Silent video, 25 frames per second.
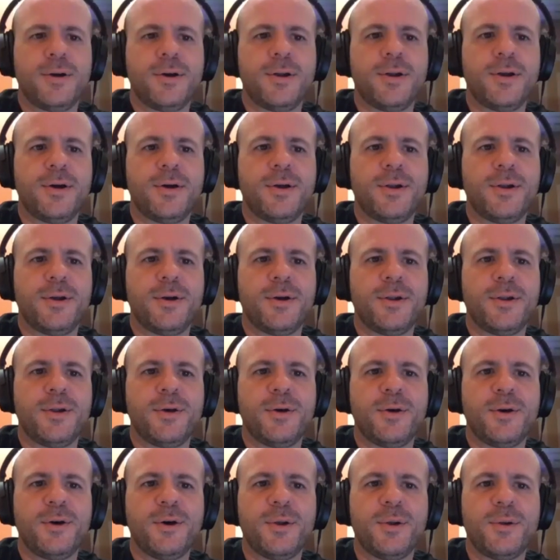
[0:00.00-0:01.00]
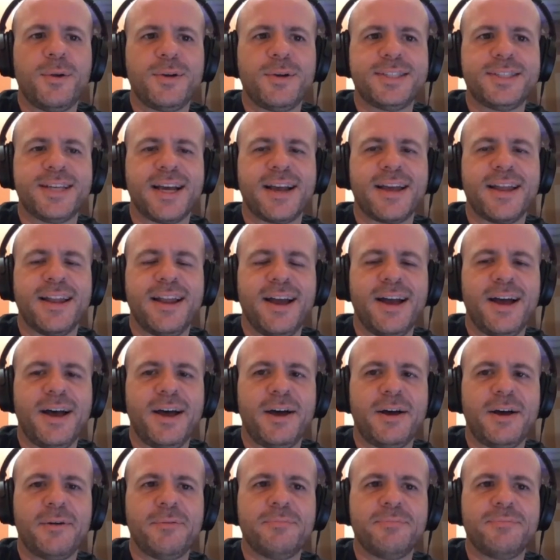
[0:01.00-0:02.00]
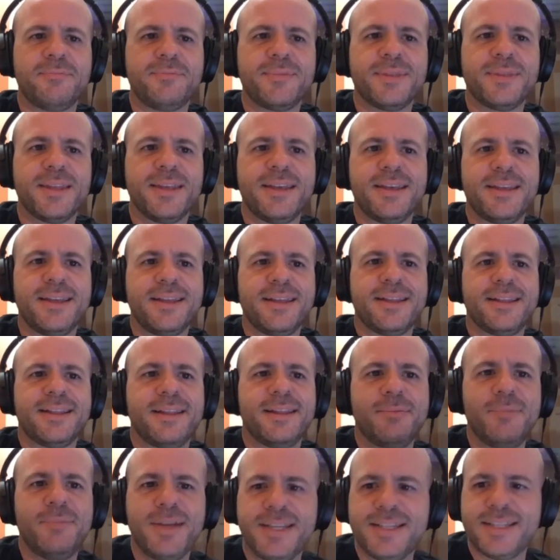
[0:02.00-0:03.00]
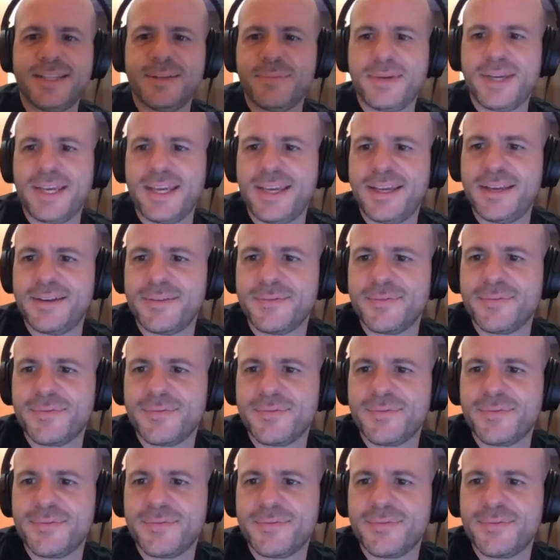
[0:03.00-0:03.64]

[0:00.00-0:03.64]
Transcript: Hold on, hold on, hold on, oh, okay. one second. Um, let me, let me,